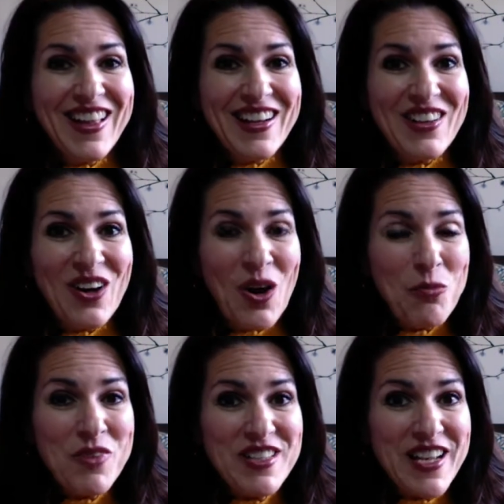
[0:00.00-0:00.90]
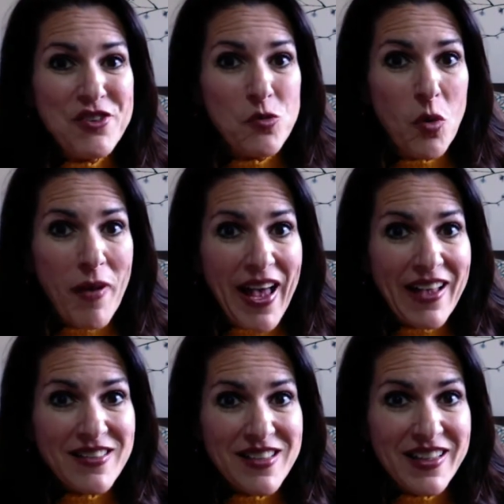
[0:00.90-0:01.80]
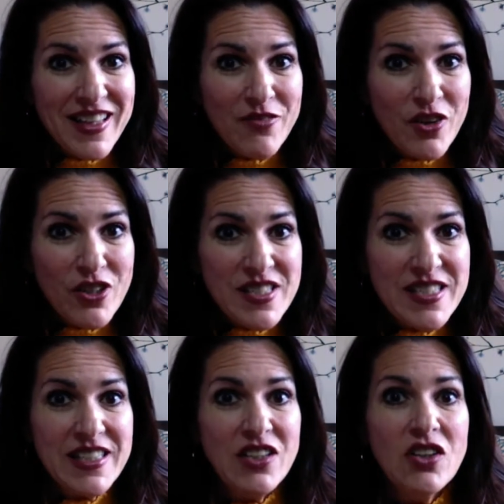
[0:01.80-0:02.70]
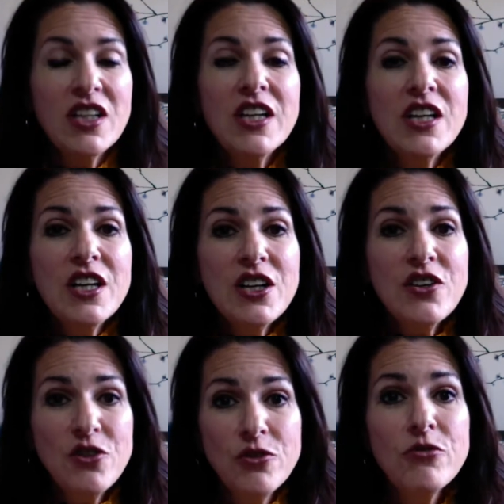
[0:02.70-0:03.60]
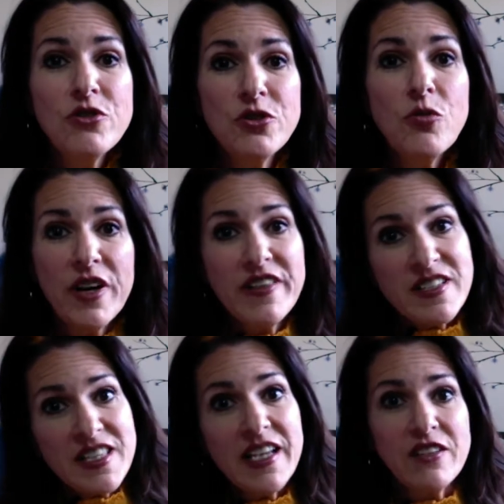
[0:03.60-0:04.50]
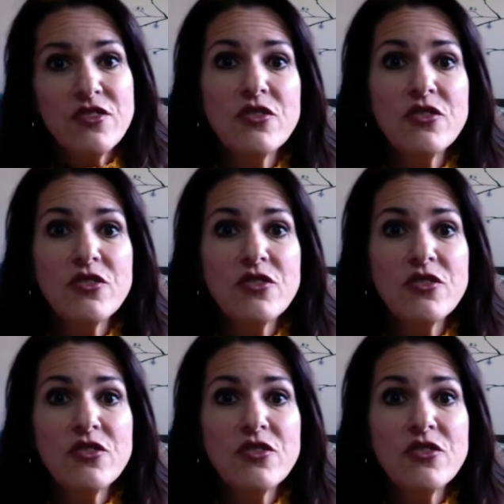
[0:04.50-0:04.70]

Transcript: it'll hope the danger will pass and get very still you do one of these things.